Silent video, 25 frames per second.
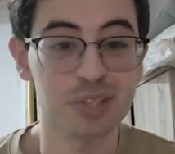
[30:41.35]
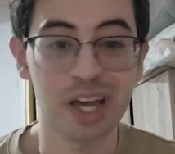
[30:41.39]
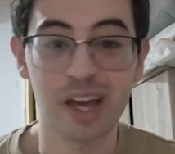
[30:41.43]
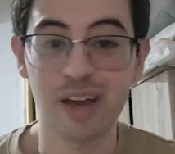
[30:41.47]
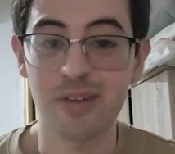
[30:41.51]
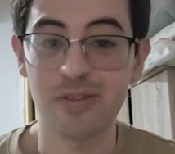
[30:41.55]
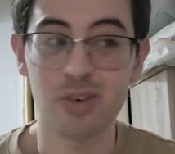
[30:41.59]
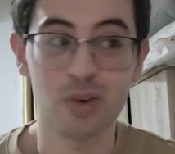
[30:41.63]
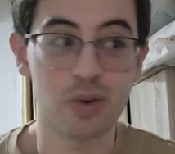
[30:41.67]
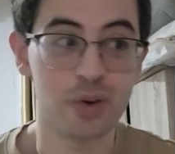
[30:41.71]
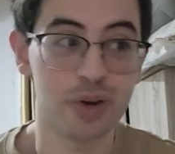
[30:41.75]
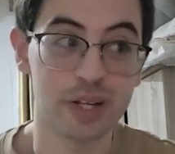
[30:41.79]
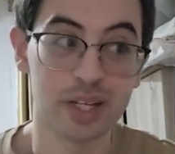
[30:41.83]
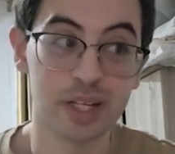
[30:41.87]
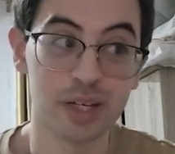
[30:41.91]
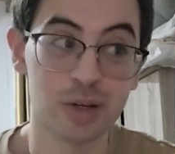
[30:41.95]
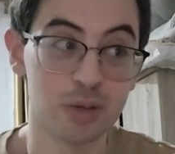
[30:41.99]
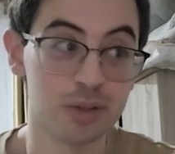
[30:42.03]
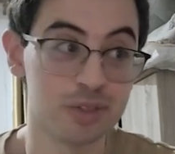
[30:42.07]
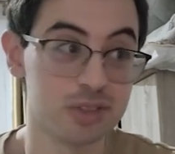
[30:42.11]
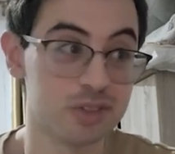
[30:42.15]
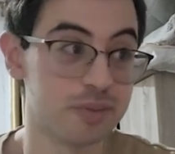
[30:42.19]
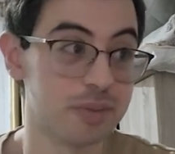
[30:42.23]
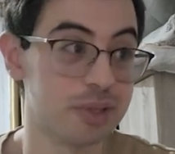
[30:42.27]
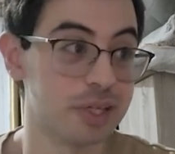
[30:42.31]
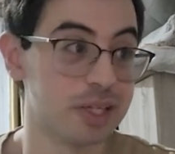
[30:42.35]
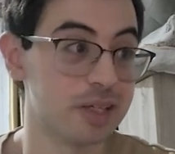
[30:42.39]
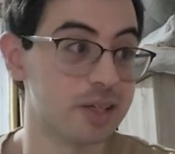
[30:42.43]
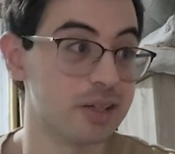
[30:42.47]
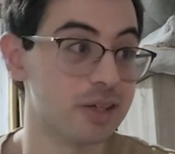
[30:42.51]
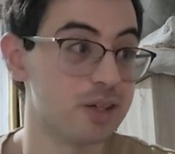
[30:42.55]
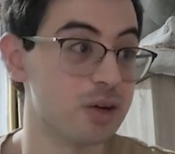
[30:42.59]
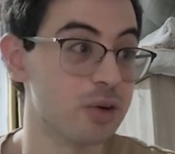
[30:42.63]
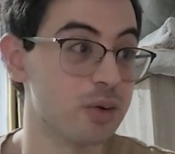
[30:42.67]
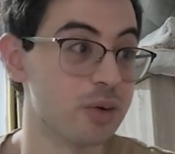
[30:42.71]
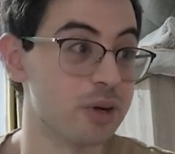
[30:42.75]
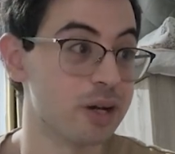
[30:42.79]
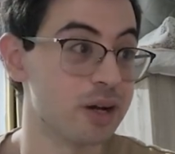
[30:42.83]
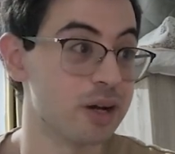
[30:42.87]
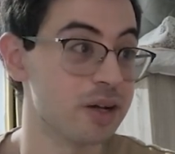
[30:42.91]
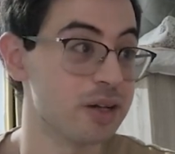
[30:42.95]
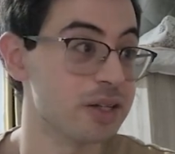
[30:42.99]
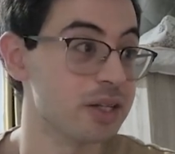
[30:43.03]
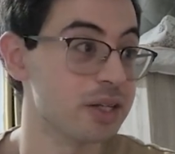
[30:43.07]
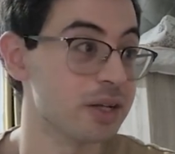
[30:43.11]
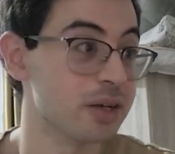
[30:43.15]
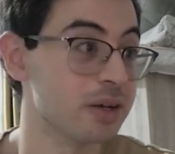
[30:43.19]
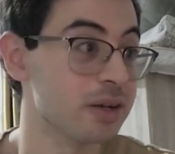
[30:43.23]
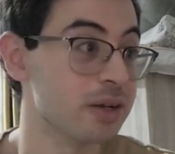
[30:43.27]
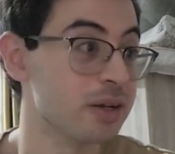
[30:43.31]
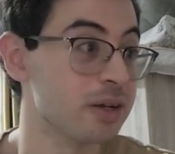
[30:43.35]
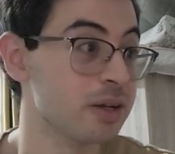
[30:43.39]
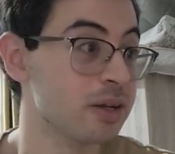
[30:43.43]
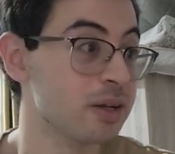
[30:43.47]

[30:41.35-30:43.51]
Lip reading: I have no idea what's being going on here.